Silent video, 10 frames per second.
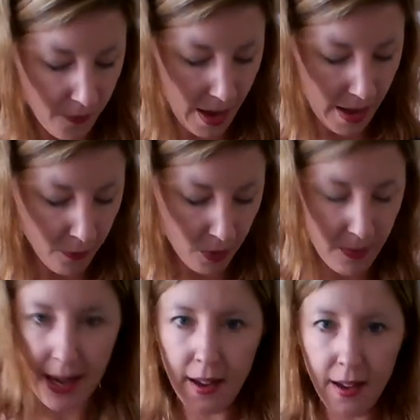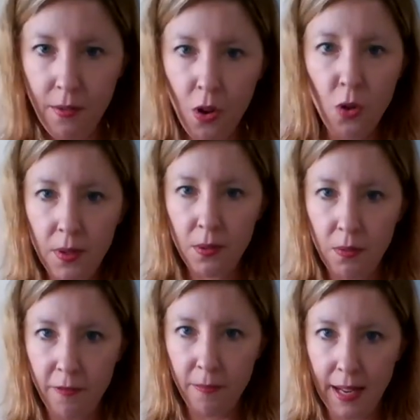and for me, it almost would
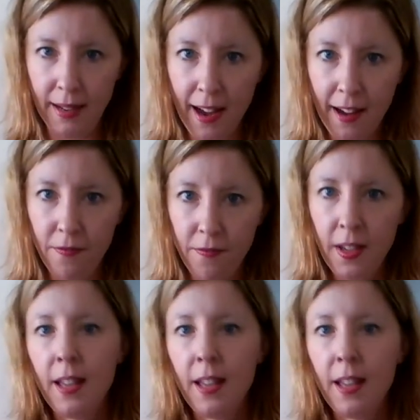have been enough.